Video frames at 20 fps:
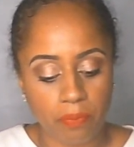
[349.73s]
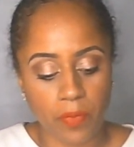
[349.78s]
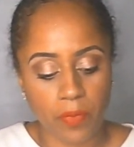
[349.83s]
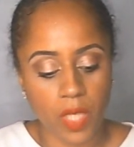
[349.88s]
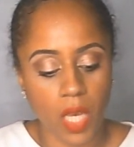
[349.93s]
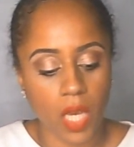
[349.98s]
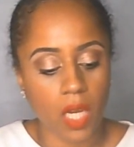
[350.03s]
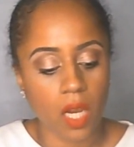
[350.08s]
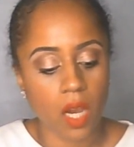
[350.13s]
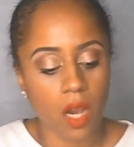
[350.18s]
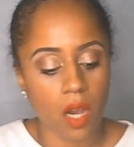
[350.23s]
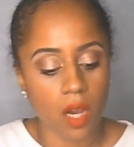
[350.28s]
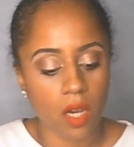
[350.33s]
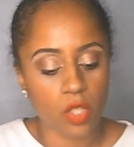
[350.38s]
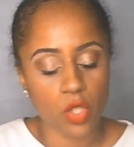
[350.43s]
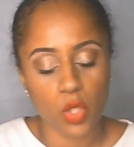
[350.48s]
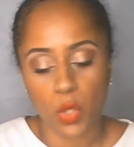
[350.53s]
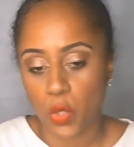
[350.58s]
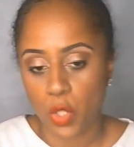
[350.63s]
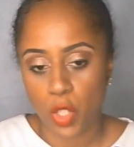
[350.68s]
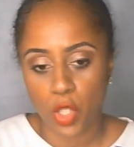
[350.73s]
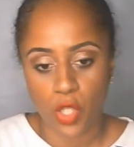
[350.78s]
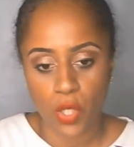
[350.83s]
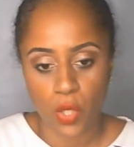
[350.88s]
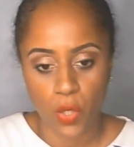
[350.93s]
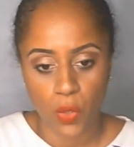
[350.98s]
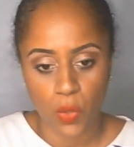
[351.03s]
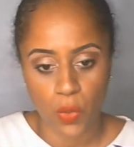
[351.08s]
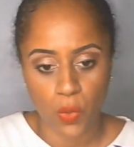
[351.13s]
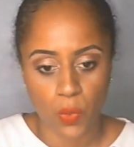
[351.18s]
a card or
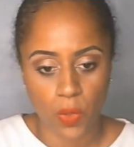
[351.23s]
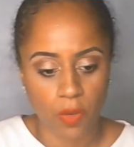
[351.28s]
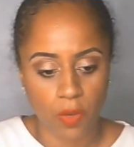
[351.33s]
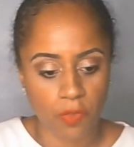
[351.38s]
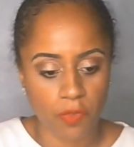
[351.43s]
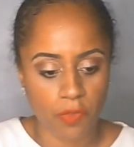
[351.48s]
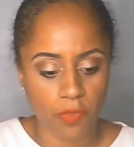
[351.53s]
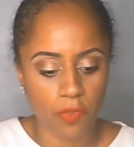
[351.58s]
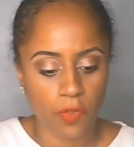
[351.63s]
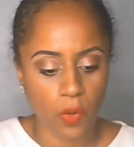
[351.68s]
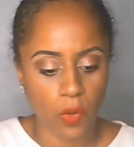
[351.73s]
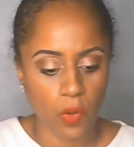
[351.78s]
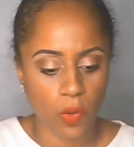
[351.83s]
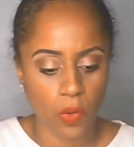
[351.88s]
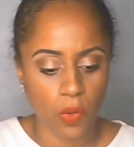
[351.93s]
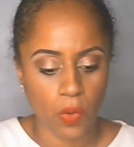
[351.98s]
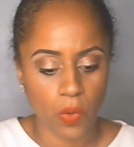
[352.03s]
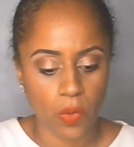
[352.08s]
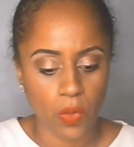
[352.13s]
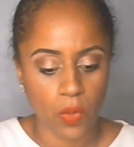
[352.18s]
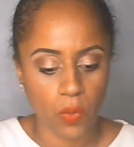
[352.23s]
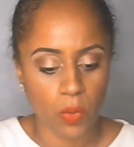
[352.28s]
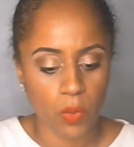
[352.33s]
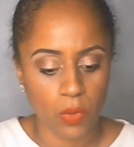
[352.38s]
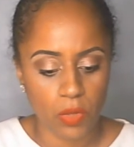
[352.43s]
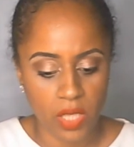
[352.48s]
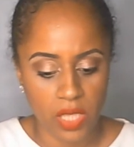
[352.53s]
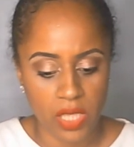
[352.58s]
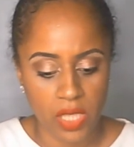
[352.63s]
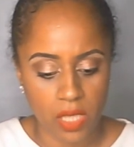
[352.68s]
two for the
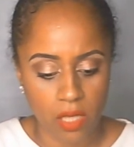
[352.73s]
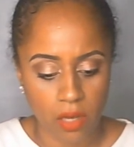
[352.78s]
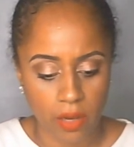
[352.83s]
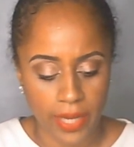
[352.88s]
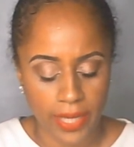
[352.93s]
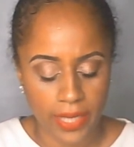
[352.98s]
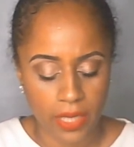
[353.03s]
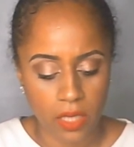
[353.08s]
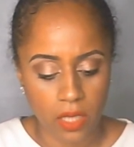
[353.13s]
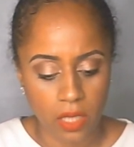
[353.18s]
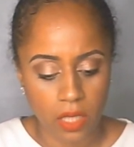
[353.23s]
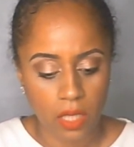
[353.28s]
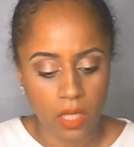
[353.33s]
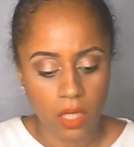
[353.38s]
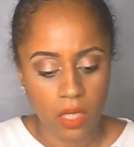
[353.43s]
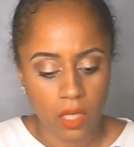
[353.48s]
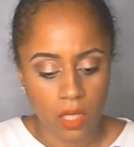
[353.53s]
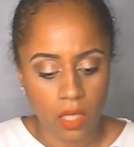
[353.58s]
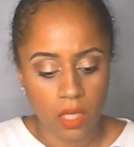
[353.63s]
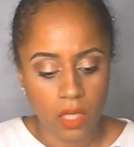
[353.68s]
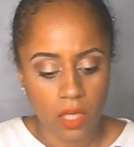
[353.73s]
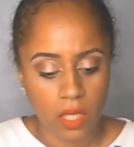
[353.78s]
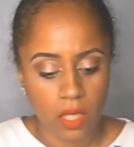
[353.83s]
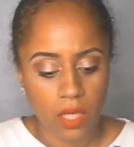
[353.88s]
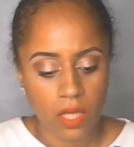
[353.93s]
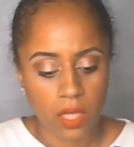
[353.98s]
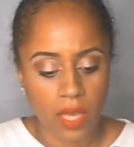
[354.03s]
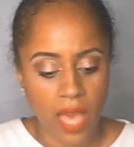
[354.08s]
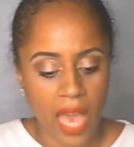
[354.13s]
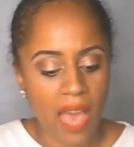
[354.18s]
water sign.
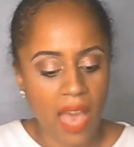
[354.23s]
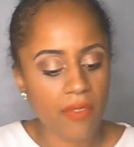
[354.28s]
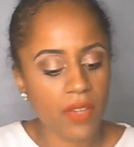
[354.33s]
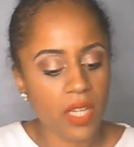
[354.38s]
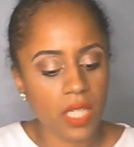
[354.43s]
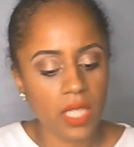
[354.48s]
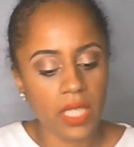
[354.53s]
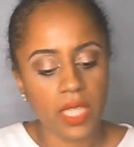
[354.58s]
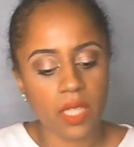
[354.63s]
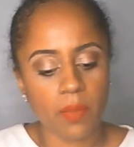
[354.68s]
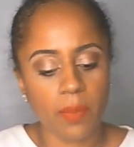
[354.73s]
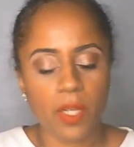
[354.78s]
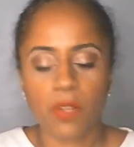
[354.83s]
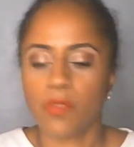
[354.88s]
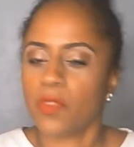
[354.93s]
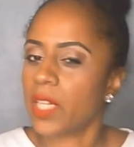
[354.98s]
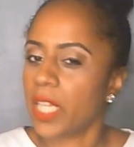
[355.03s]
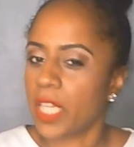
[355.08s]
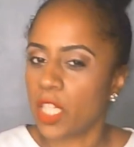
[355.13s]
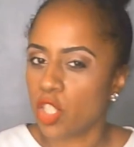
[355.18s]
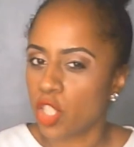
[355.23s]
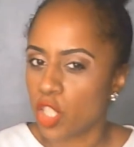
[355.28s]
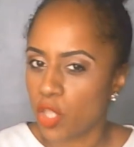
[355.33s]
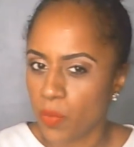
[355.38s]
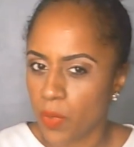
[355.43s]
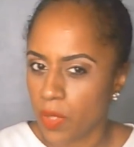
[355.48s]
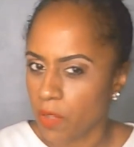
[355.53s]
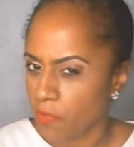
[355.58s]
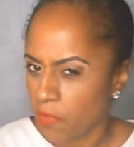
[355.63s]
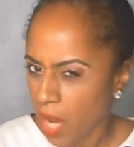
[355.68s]
They're having a little bit of an issue
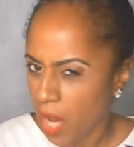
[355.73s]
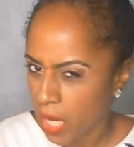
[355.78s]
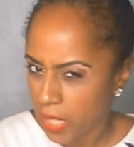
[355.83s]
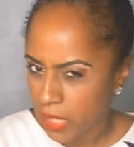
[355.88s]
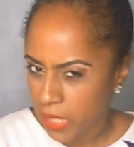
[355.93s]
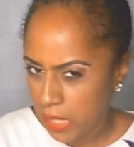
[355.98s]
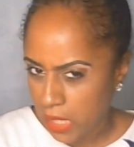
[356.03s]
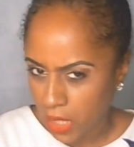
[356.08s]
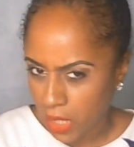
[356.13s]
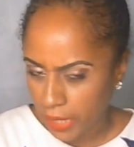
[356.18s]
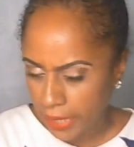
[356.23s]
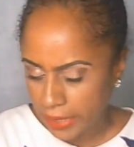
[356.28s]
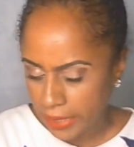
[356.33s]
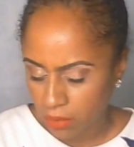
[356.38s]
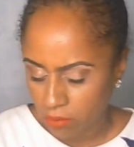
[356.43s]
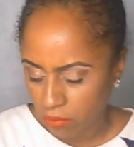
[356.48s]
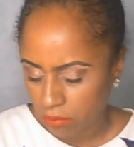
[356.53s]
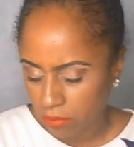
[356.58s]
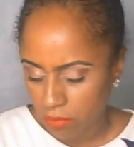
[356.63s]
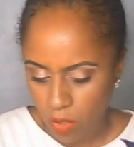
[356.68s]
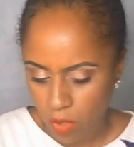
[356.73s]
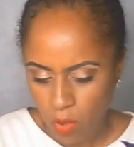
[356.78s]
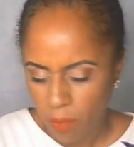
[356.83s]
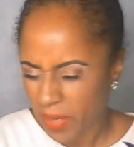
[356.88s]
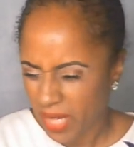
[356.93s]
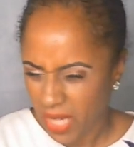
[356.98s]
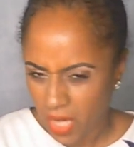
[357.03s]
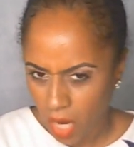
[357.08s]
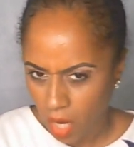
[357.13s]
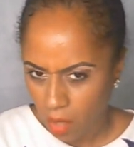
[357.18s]
with the fire sign. That's what I'm
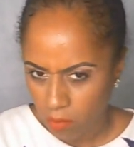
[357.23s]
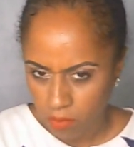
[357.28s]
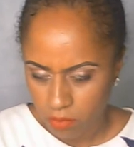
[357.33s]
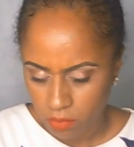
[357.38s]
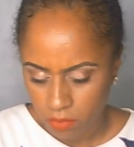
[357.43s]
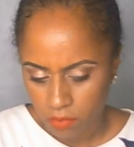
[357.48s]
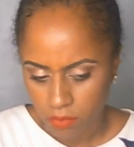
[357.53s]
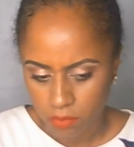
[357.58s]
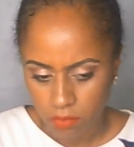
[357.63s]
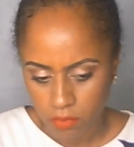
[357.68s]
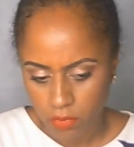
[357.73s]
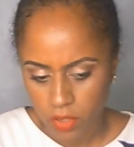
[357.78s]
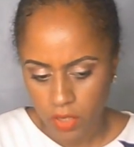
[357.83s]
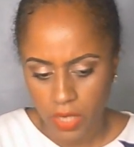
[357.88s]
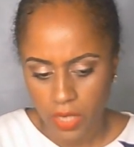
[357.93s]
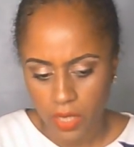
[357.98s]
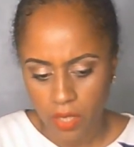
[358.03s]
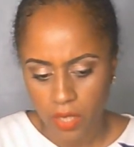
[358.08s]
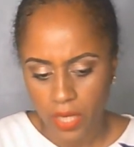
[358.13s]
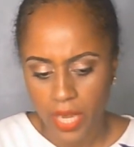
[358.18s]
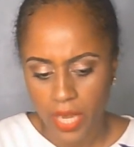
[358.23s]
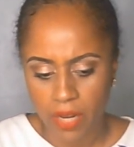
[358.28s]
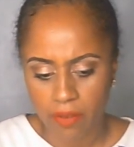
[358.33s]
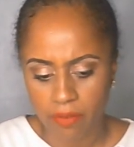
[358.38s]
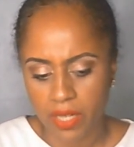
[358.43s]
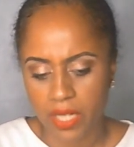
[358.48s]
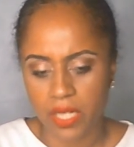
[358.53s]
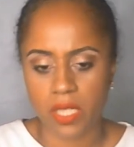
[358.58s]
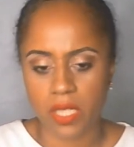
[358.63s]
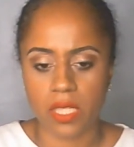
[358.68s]
picking up. Okay,
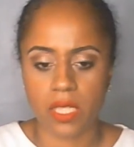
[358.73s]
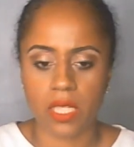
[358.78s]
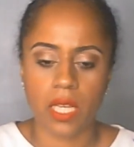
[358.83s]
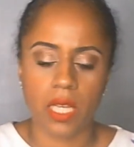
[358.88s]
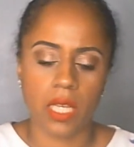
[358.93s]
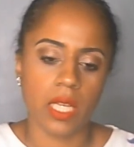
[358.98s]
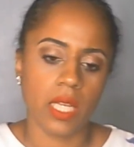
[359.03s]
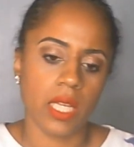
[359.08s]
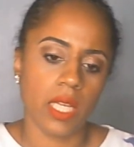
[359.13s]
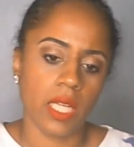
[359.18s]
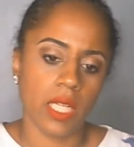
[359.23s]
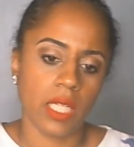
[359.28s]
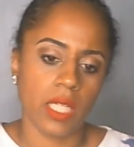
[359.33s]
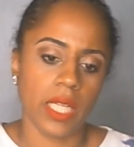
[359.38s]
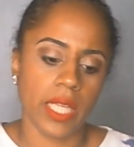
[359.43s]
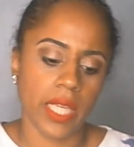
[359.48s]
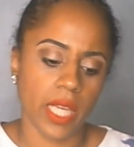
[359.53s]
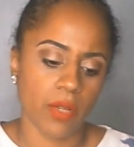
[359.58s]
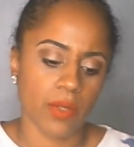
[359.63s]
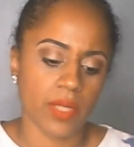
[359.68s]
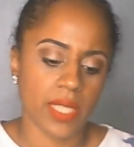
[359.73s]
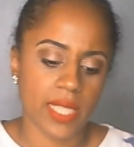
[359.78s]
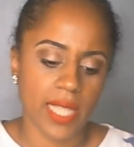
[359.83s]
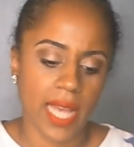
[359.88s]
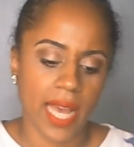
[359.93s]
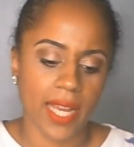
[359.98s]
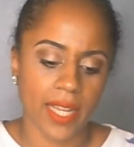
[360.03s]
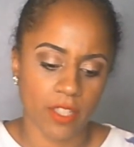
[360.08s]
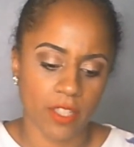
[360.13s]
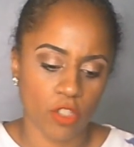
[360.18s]
Aries, Leo,
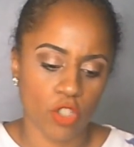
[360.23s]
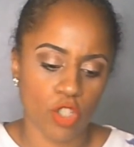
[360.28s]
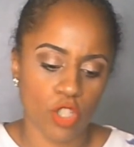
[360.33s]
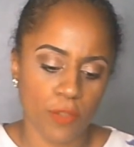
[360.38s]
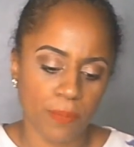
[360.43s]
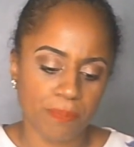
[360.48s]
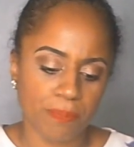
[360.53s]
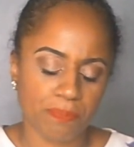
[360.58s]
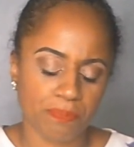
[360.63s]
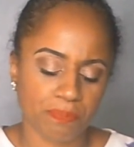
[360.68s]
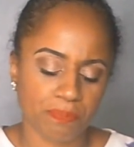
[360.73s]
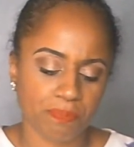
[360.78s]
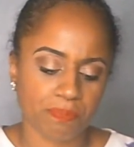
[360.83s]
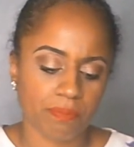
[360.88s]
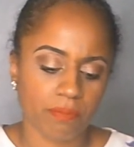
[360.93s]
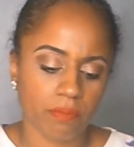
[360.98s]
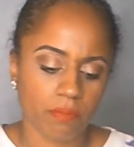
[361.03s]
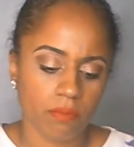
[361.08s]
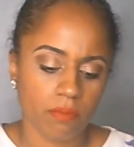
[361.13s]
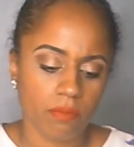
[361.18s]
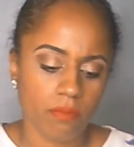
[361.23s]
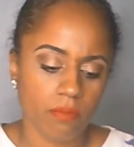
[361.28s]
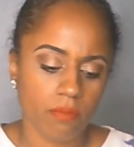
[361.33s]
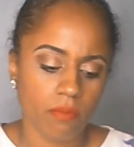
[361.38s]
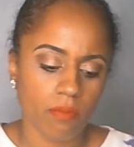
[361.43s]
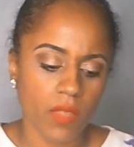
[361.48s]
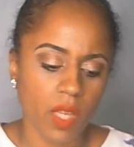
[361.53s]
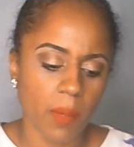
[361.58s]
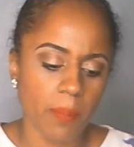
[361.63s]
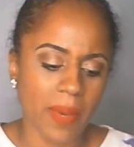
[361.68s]
Sag.
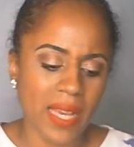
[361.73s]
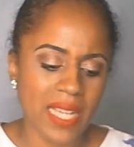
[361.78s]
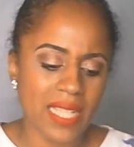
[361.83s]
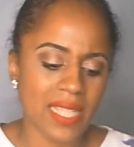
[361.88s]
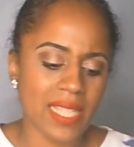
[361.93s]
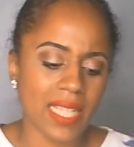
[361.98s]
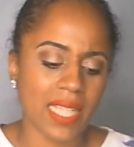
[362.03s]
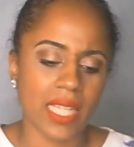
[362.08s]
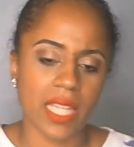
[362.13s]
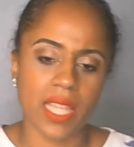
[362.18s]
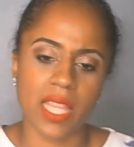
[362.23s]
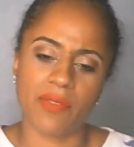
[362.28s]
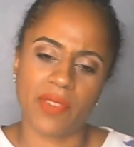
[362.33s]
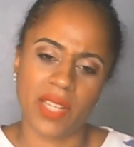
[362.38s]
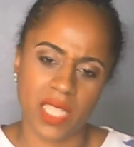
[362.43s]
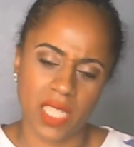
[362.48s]
Basically, they've had